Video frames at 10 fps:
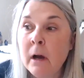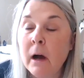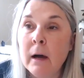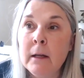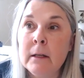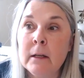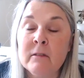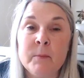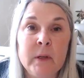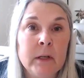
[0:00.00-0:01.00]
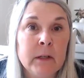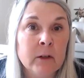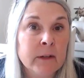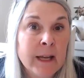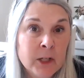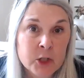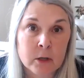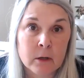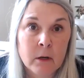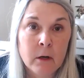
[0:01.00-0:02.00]
I love being near
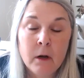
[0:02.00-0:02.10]
nature.